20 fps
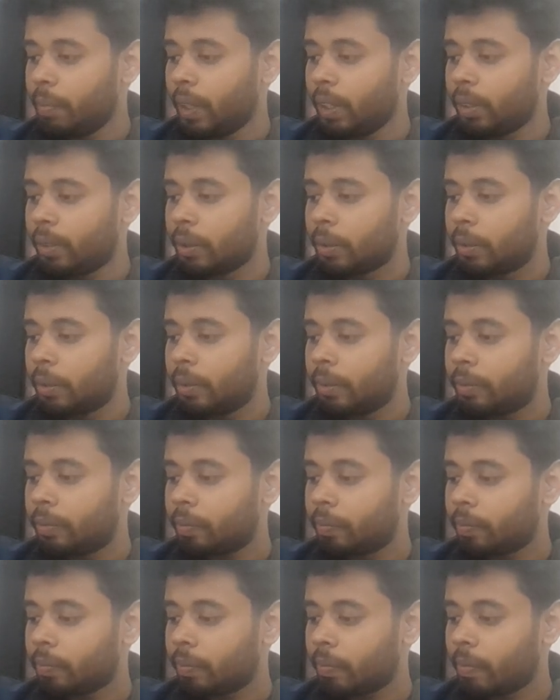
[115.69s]
into
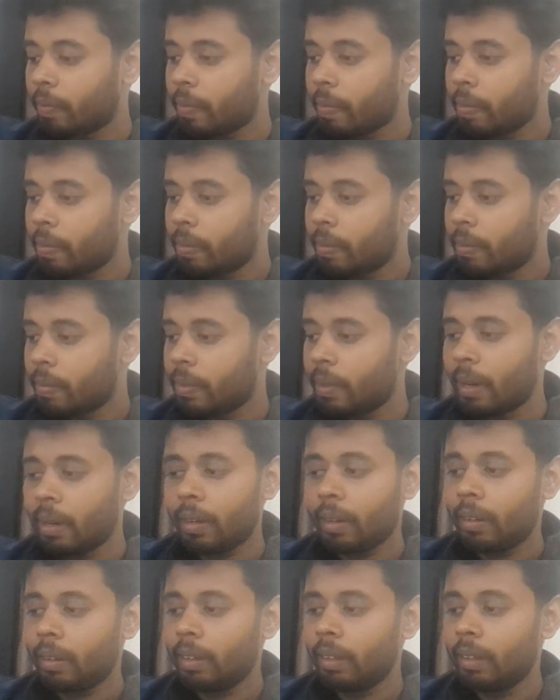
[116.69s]

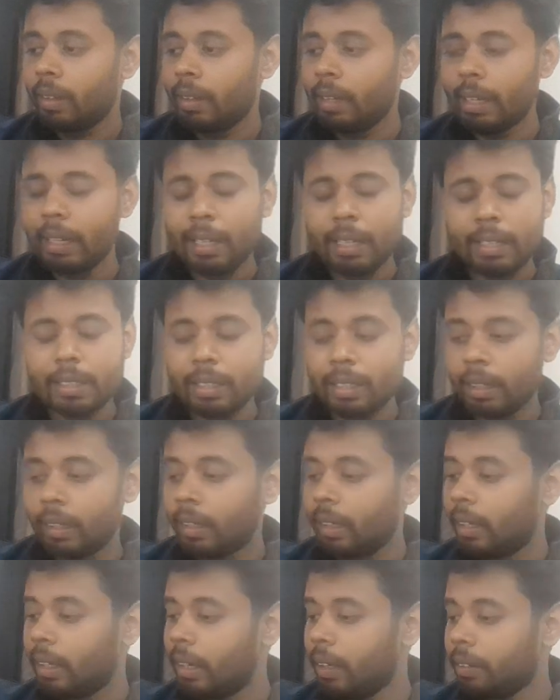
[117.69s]
the English in
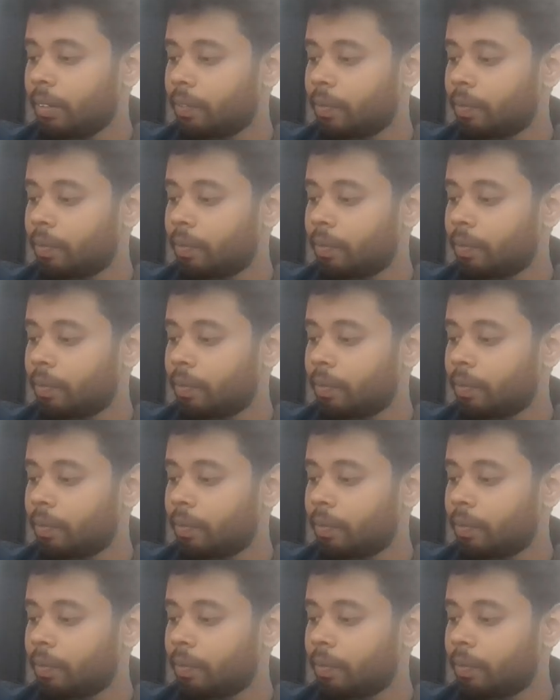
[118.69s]
India.